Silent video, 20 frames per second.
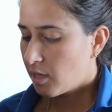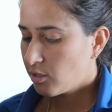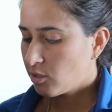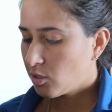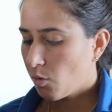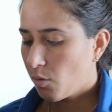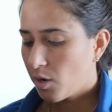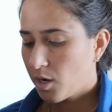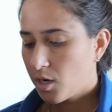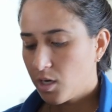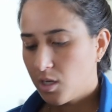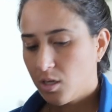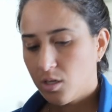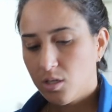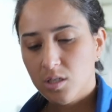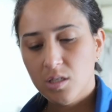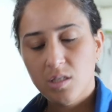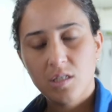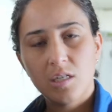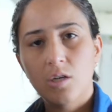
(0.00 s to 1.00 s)
And so we're gonna
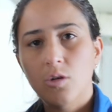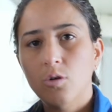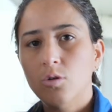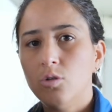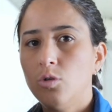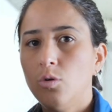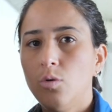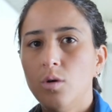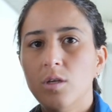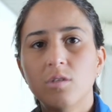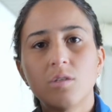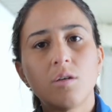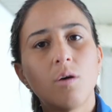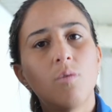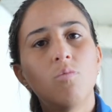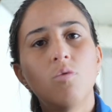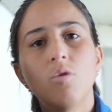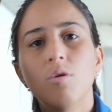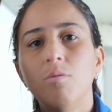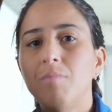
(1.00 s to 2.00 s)
continue doing some
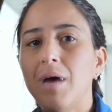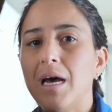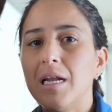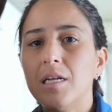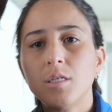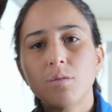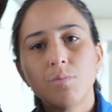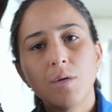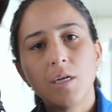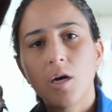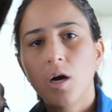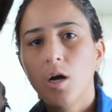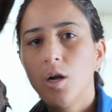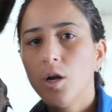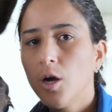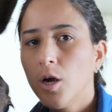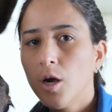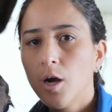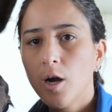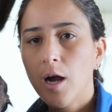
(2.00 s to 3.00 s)
wound management on
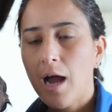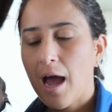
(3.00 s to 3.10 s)
her.